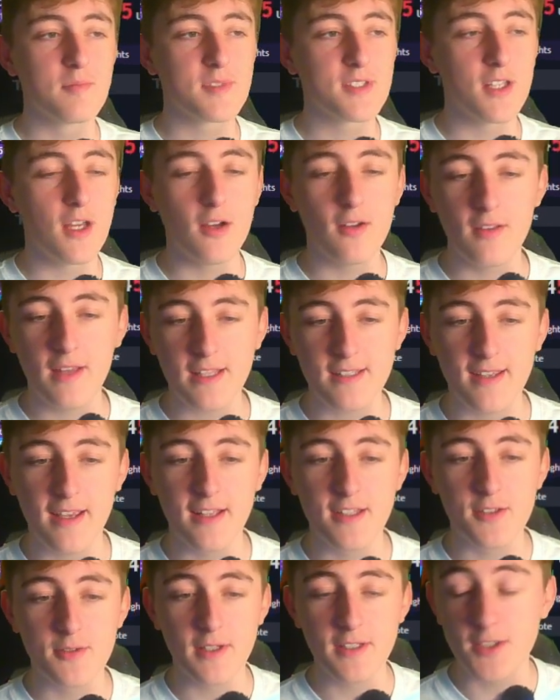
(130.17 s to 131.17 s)
So let's
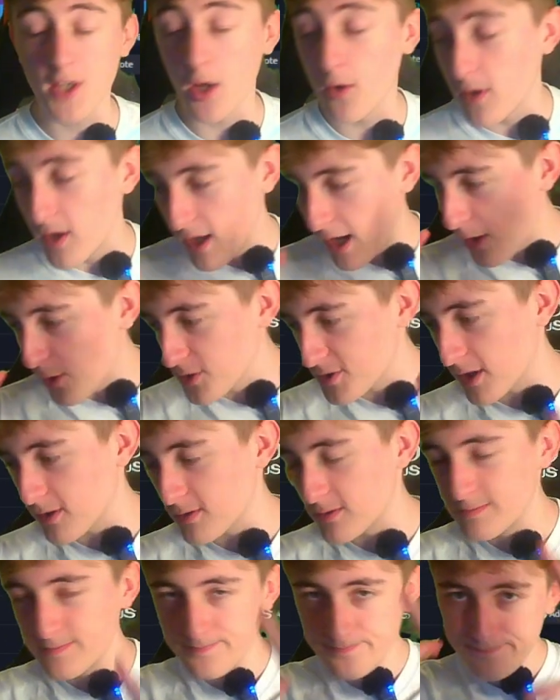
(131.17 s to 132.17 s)
get into it. So also,